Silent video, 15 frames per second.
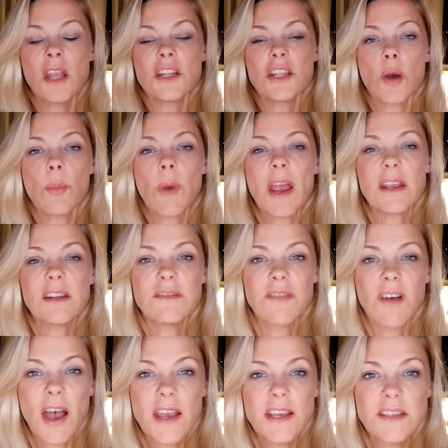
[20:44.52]
Now, my
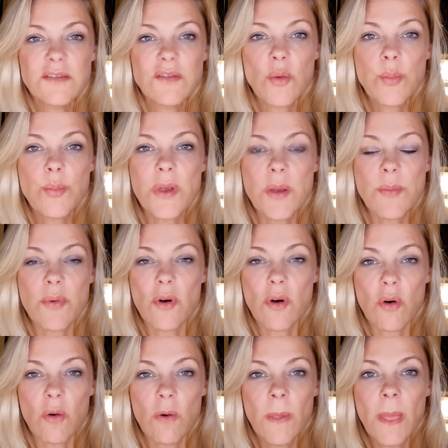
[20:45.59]
advice for
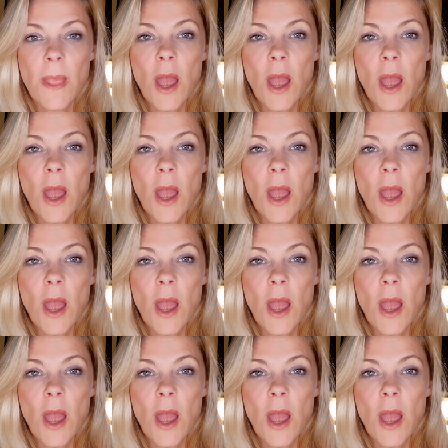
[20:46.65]
people